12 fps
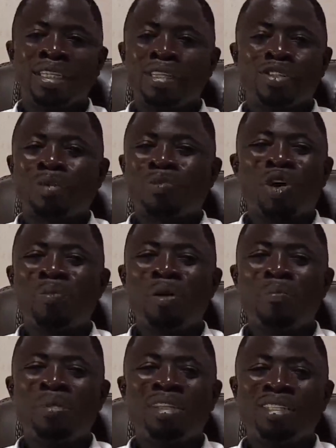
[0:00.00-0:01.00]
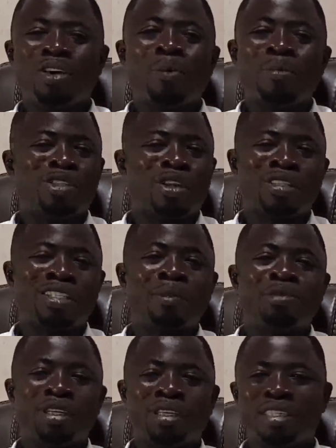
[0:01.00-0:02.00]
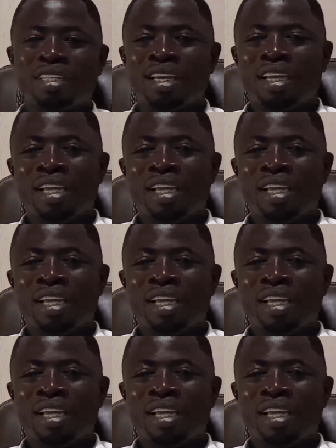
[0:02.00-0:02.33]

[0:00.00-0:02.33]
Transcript: some common myths or misconceptions,